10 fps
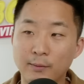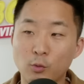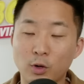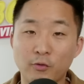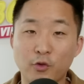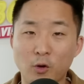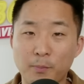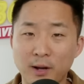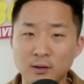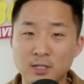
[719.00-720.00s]
mean, what if your
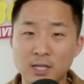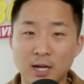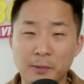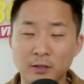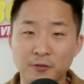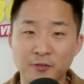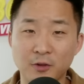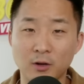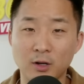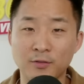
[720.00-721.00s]
parents thought about the
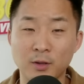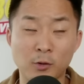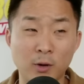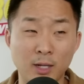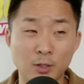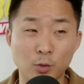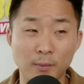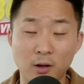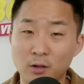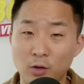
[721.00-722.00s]
fear of immigrating to
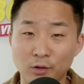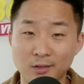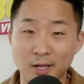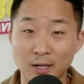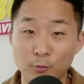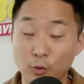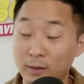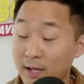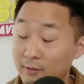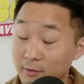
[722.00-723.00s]
America all the time? Would
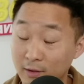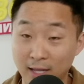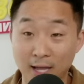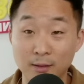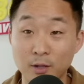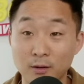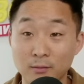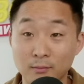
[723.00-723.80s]
they have even came here?